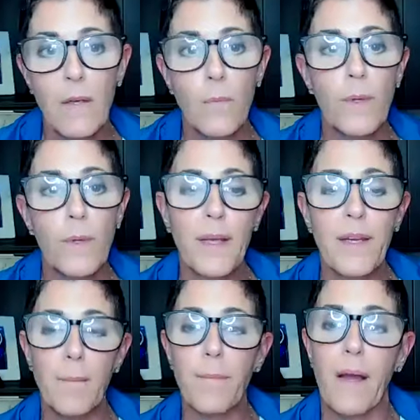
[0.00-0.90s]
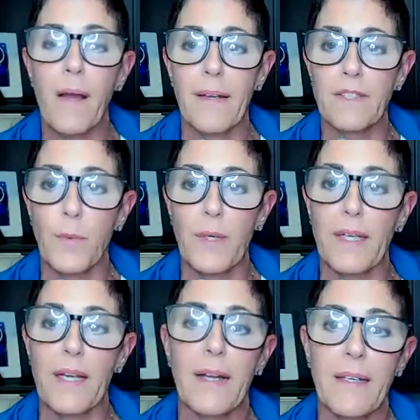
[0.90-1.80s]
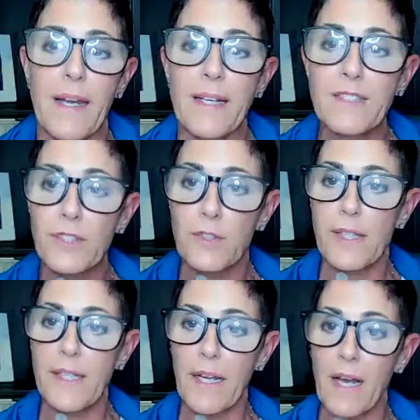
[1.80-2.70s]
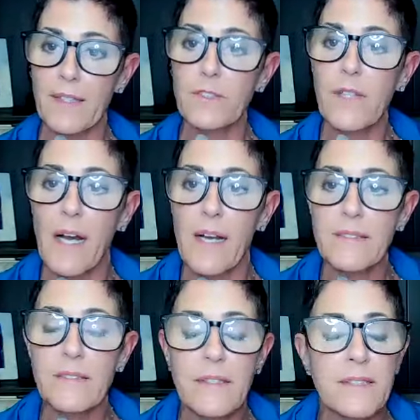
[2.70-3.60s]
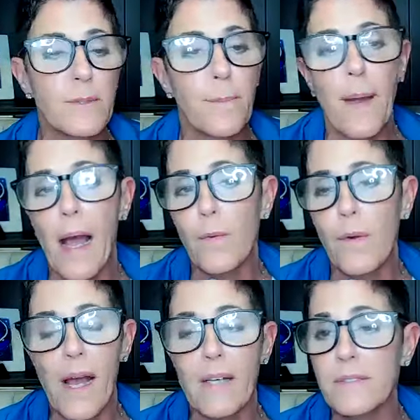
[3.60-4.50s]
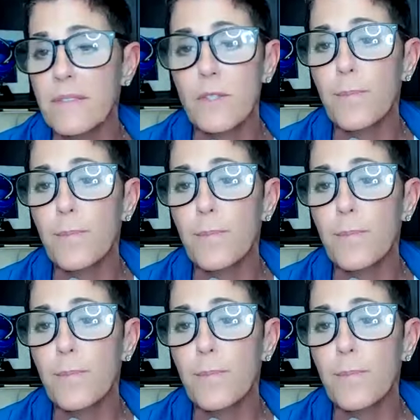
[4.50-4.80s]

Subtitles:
When we combine X49 and X39, you guys, it's a powerhouse. It's